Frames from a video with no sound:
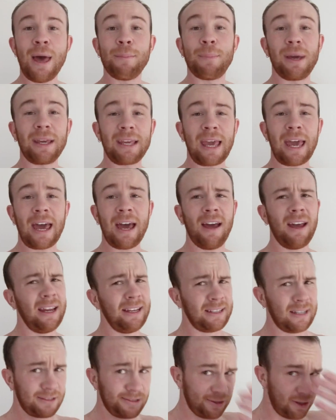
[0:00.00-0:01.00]
But yeah,
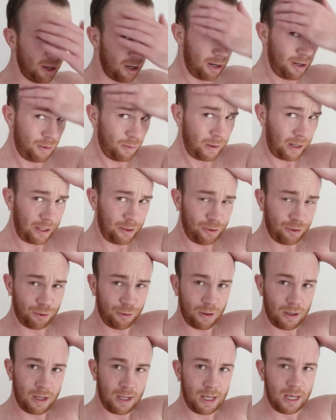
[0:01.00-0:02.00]
it doesn't hurt when I
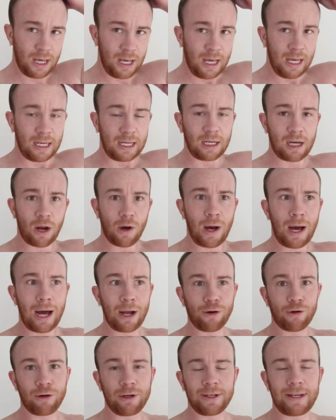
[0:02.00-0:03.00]
do, you know,
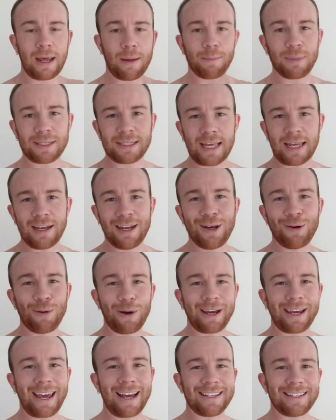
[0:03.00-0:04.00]
110%
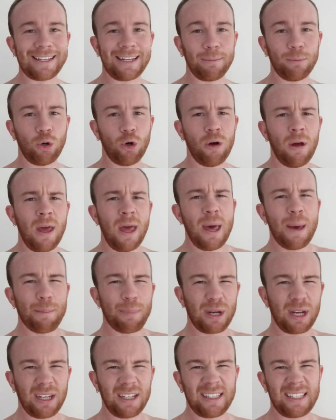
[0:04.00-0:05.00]
workouts anymore,
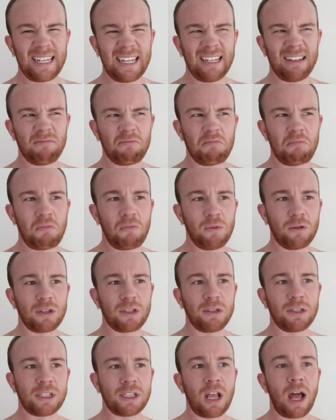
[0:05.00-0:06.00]
but it did
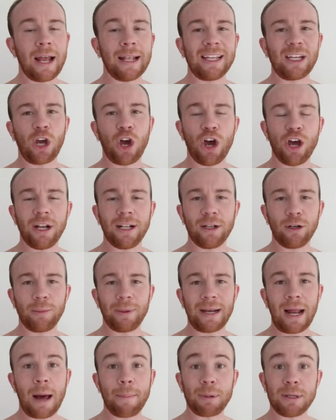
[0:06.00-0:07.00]
slightly hurt a little
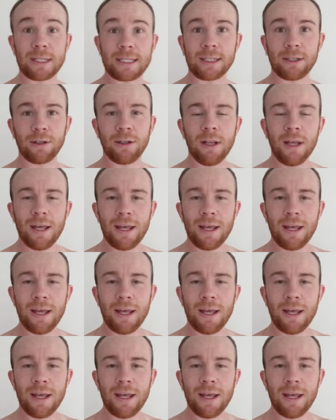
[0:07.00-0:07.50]
bit up until